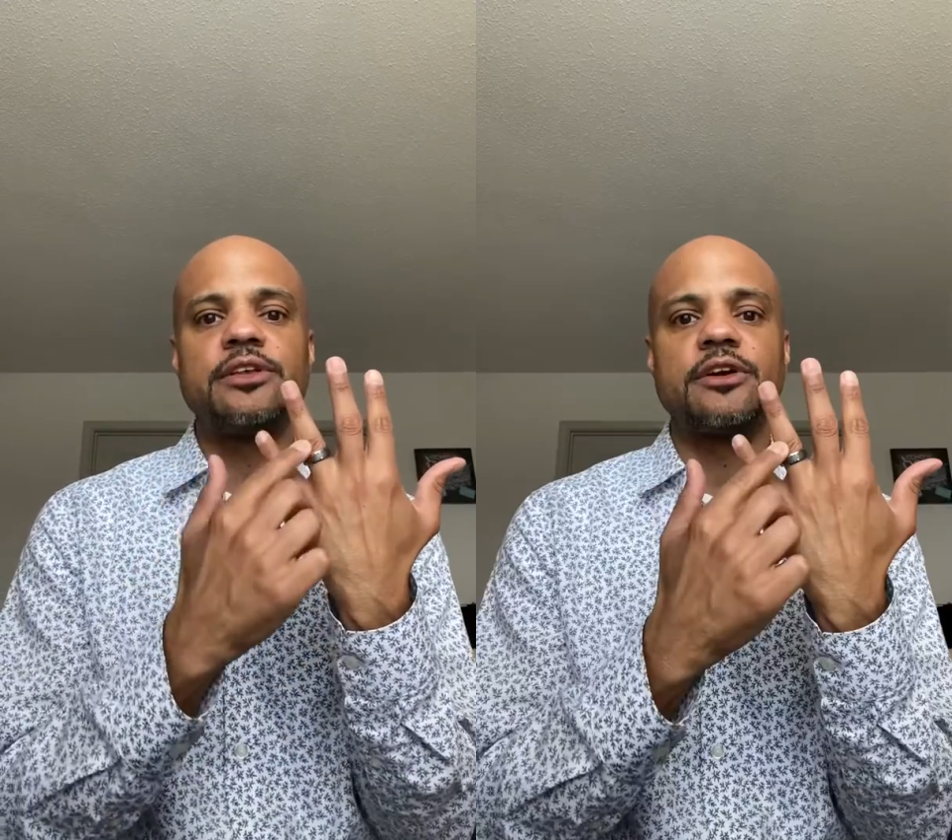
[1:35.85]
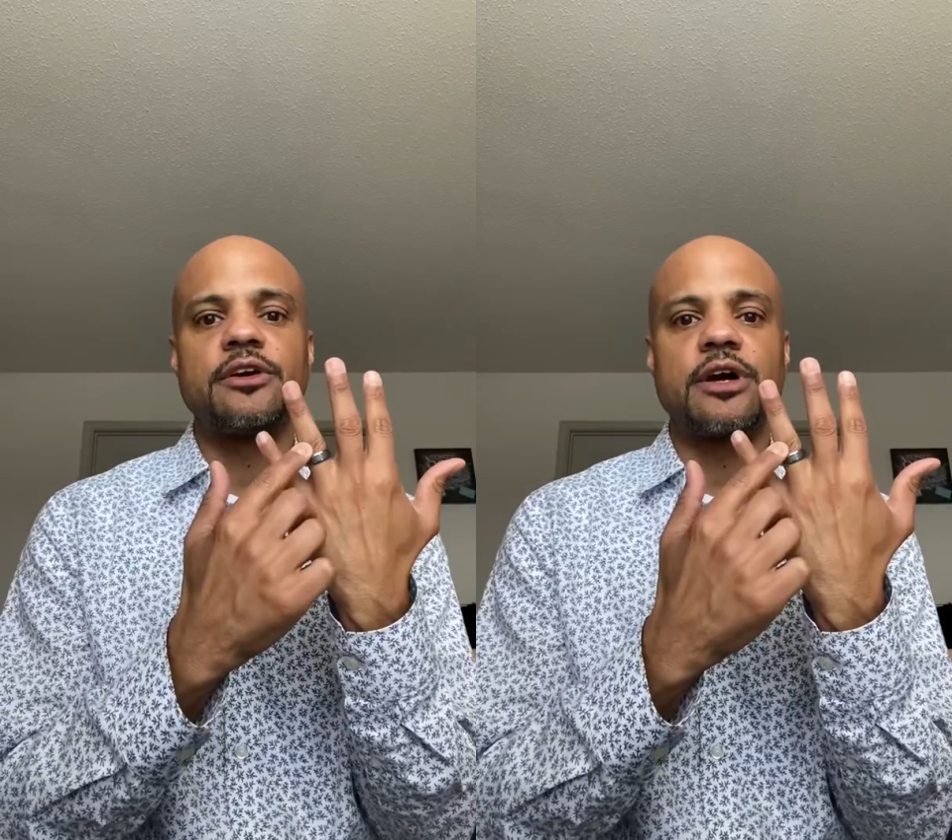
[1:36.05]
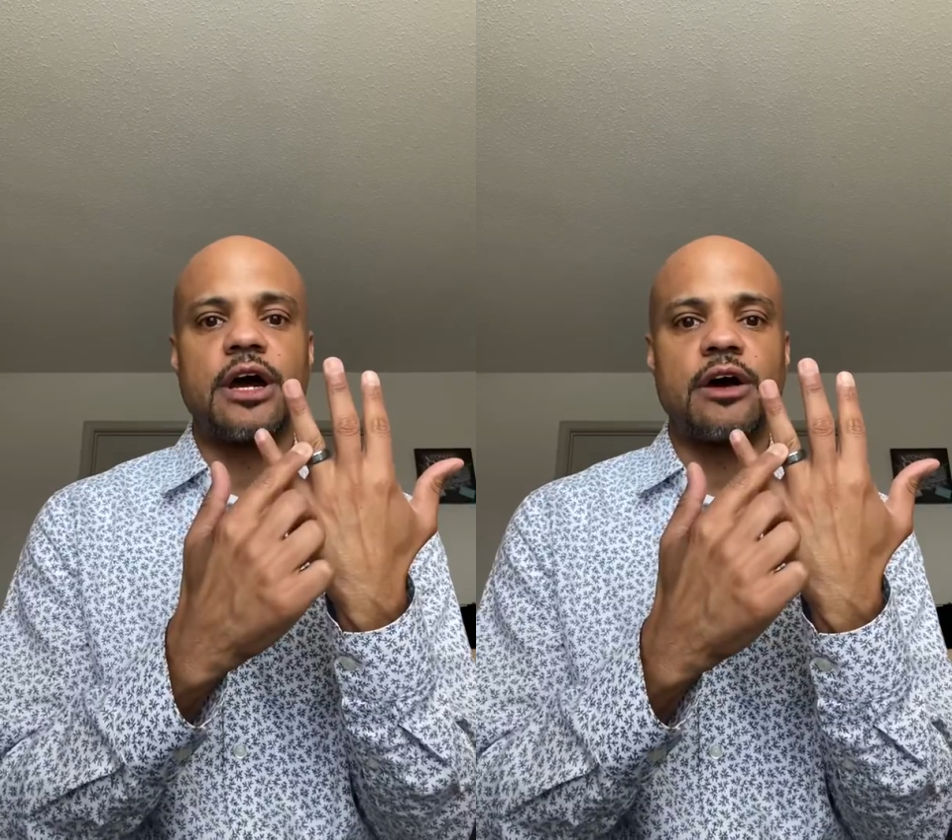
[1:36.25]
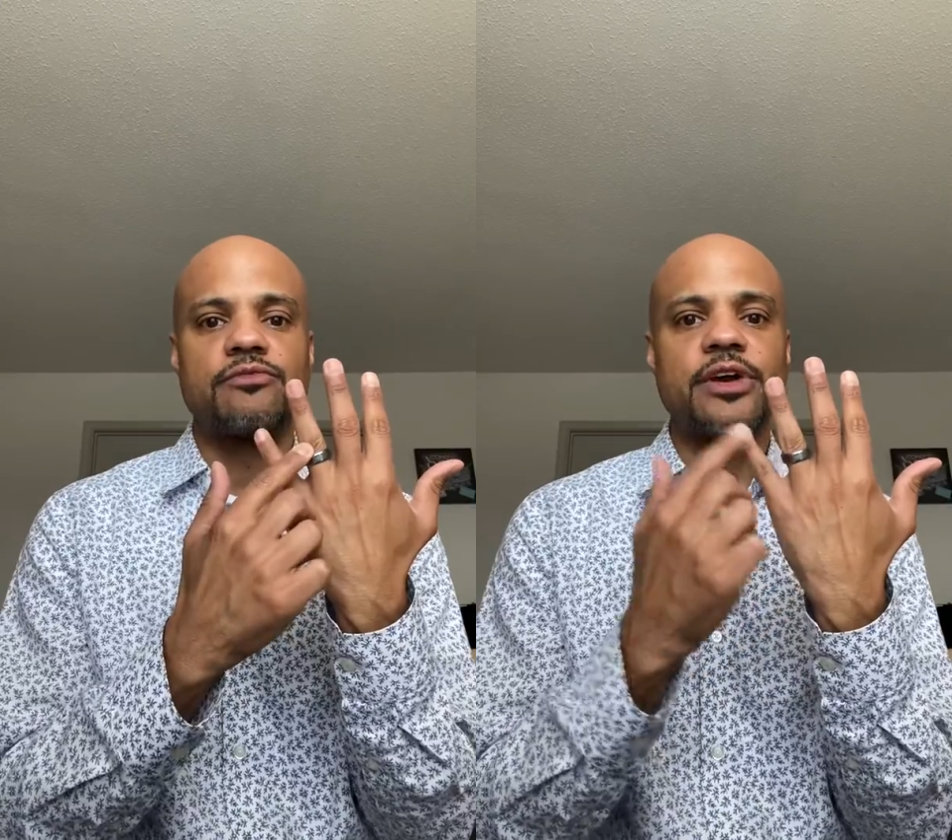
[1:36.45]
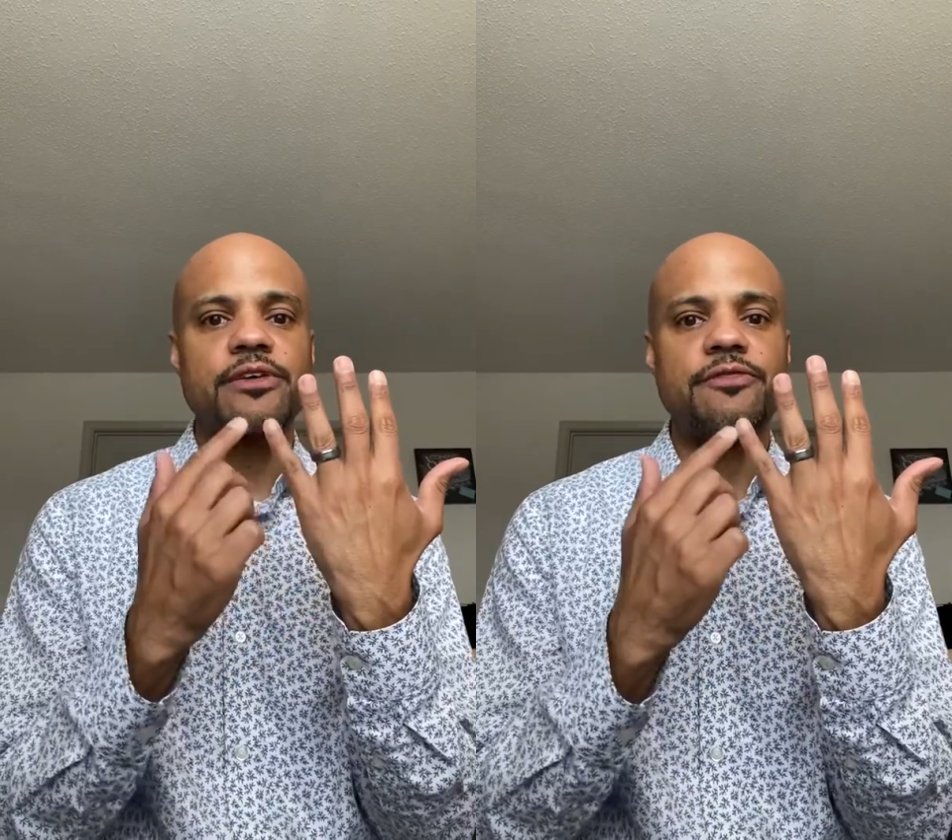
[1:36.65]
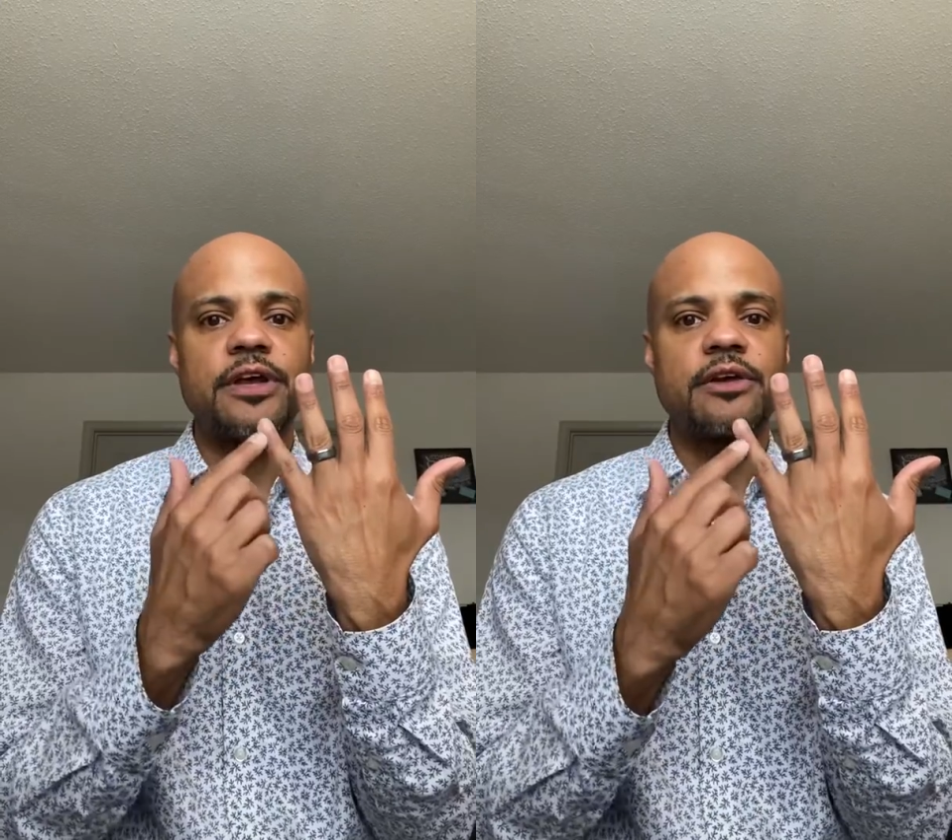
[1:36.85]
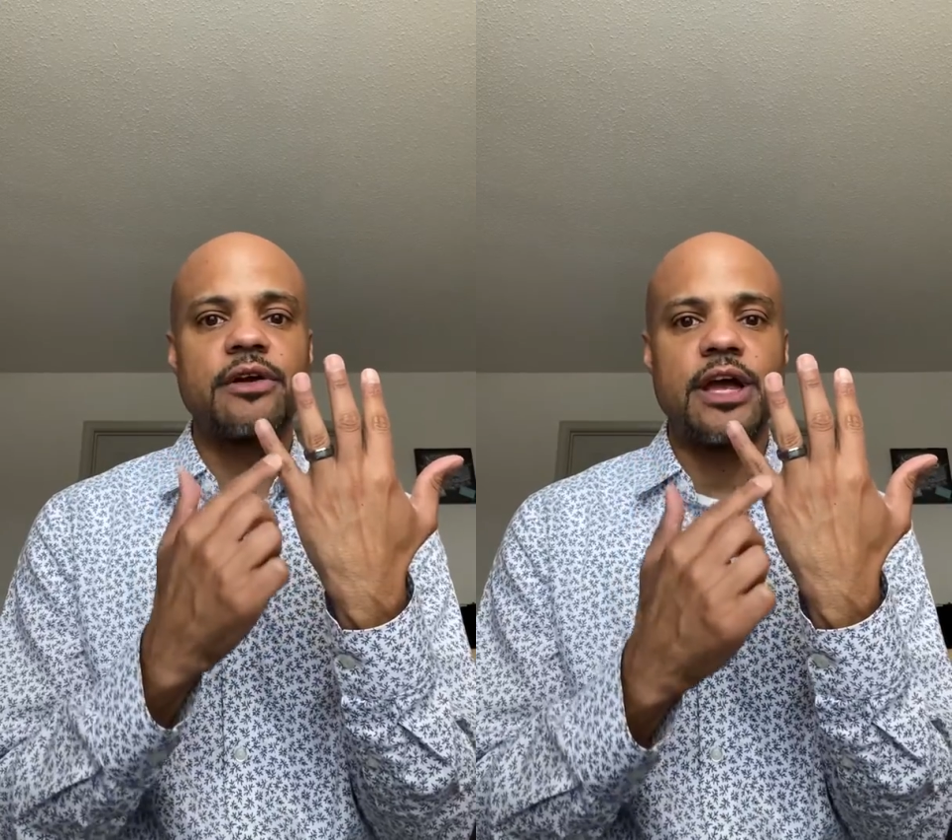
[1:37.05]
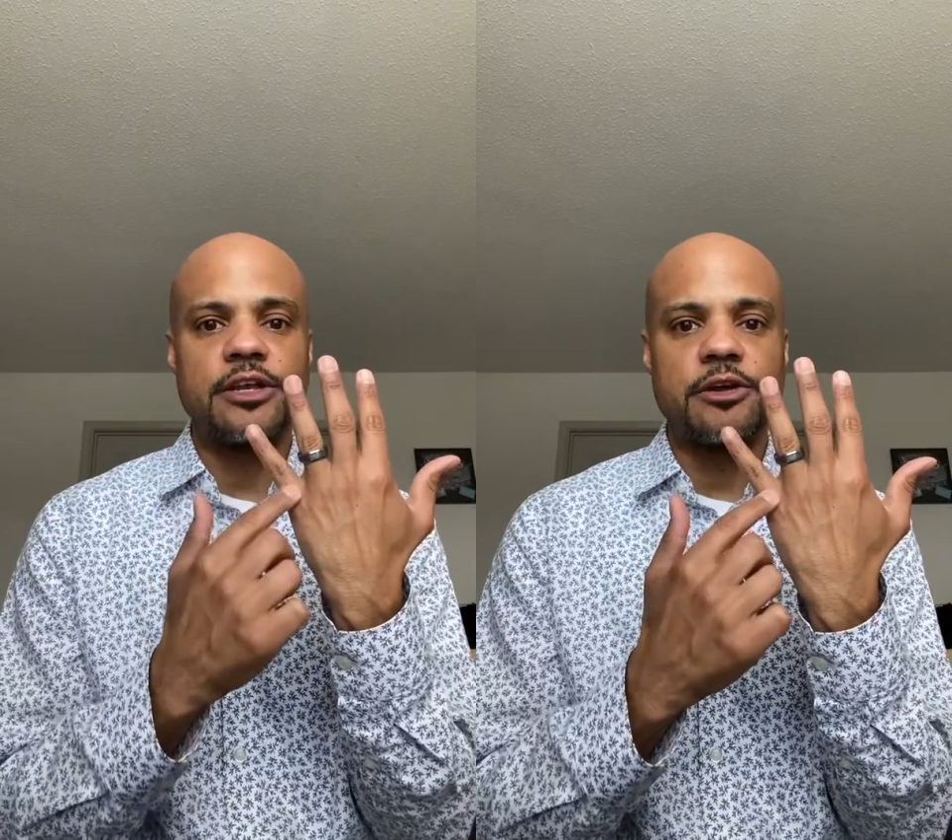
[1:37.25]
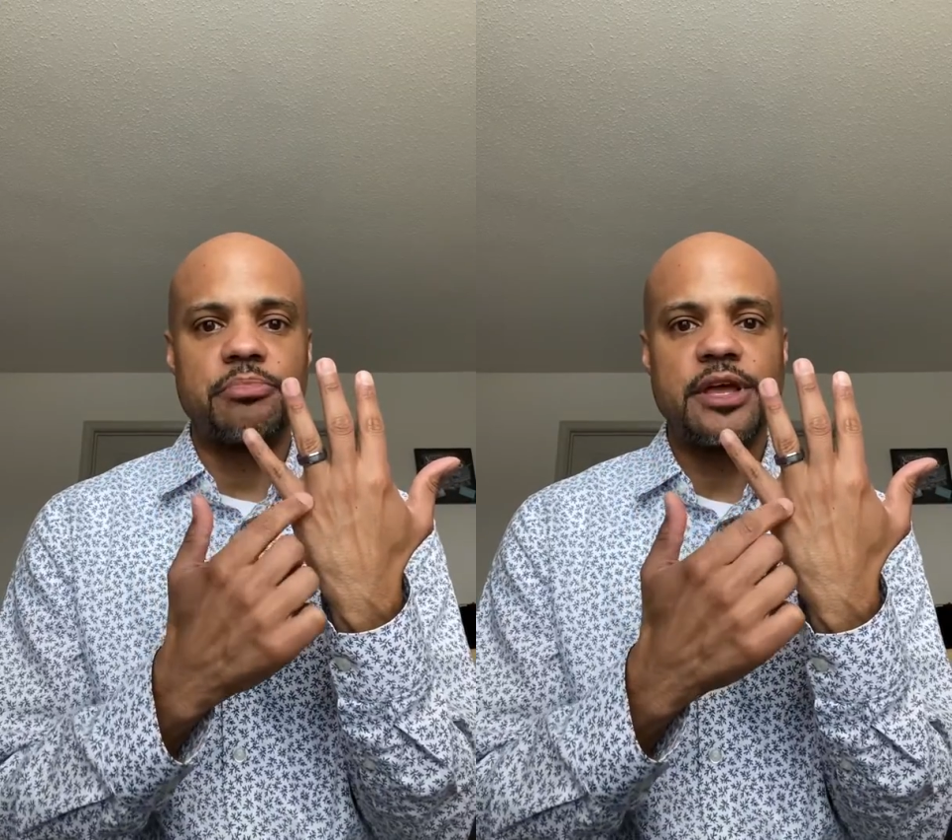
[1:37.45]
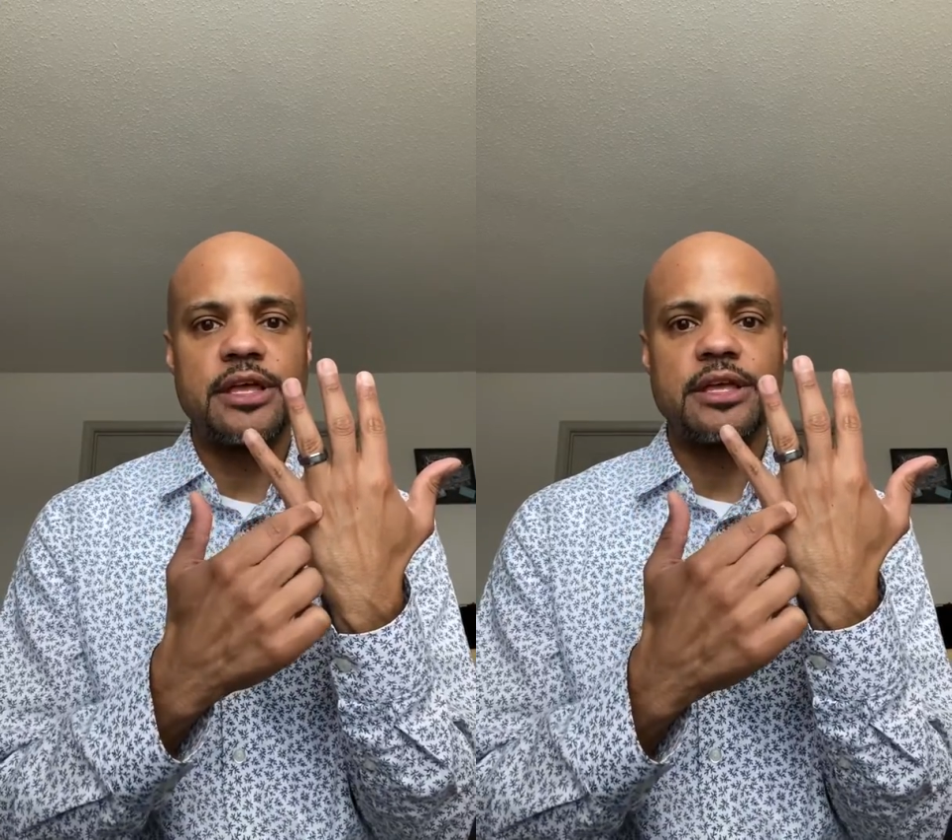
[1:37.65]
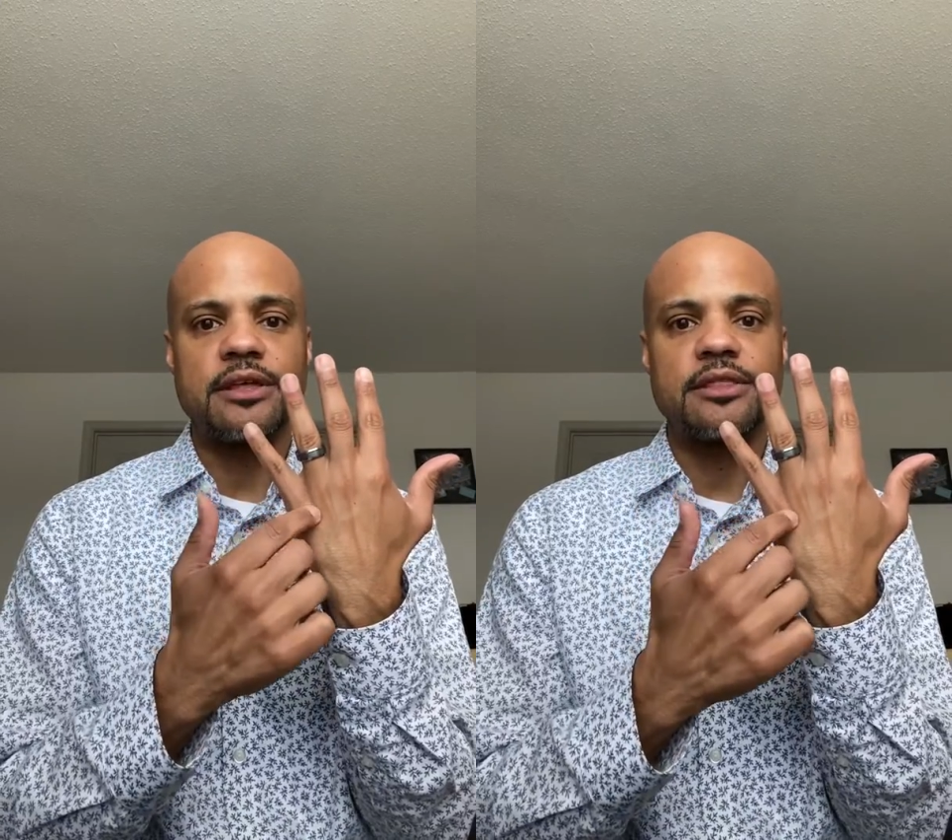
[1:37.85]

your ring finger and your pinky,